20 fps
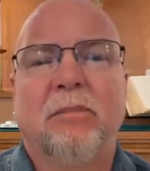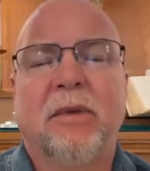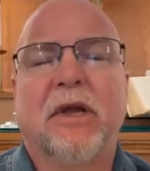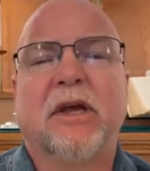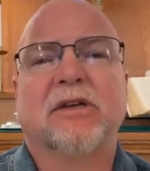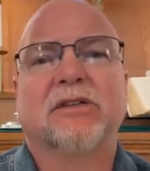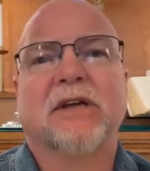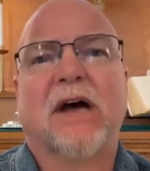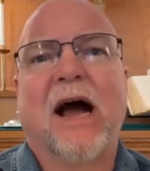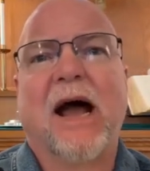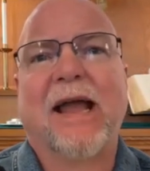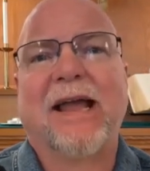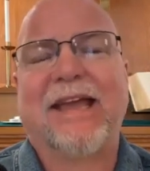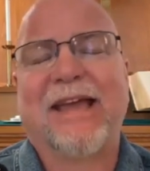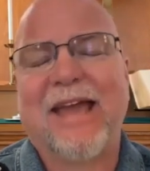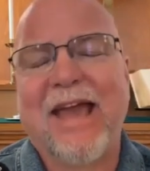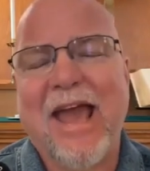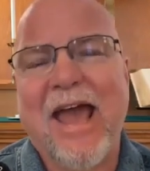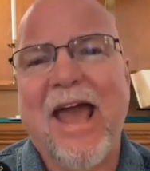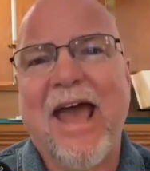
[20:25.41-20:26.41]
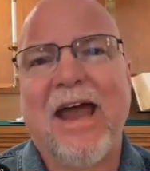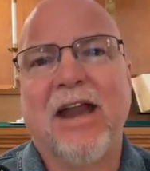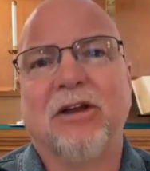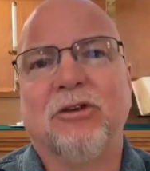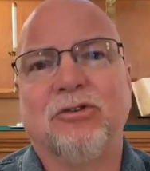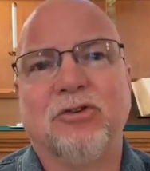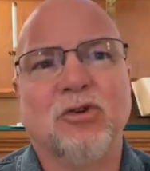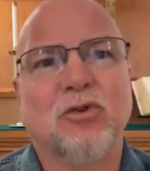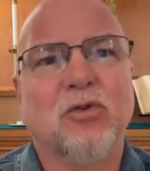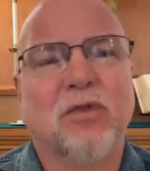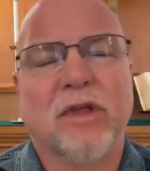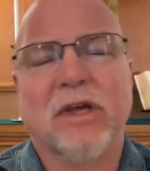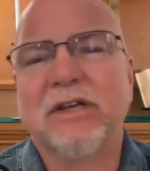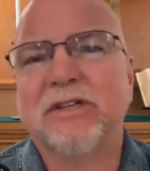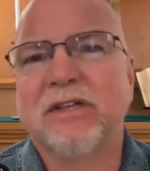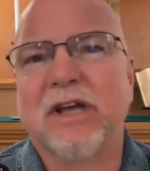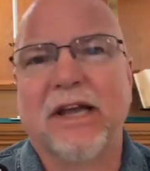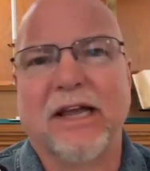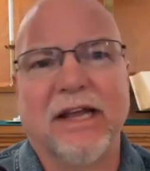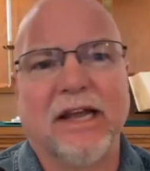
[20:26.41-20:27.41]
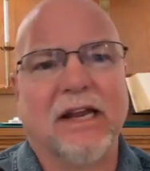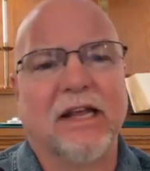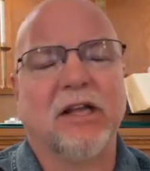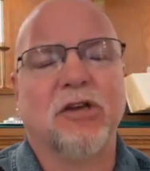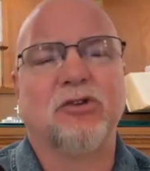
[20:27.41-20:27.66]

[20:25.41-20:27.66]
because I can do this I get